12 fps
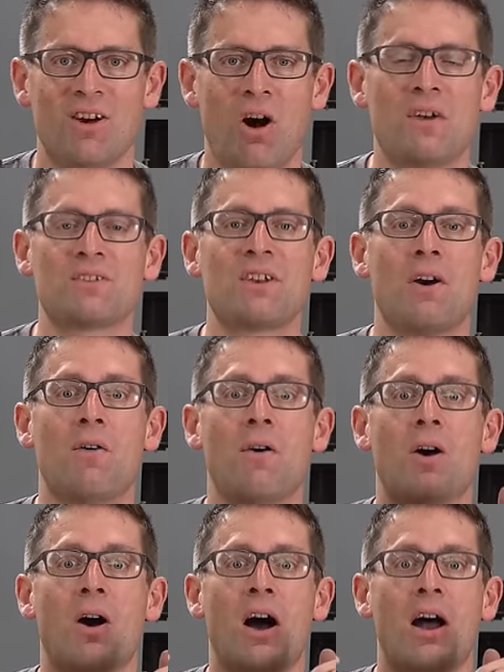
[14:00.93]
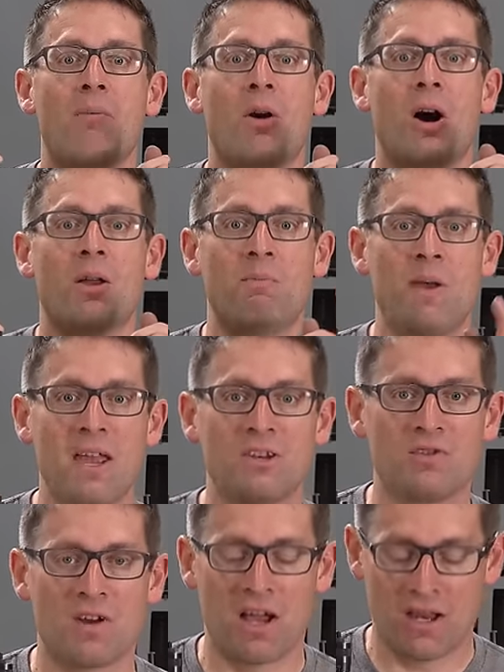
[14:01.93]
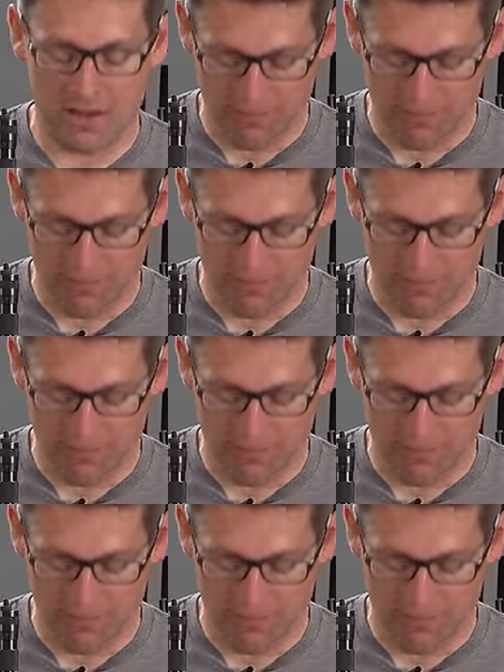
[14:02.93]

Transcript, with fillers: Also, I'm on Patreon.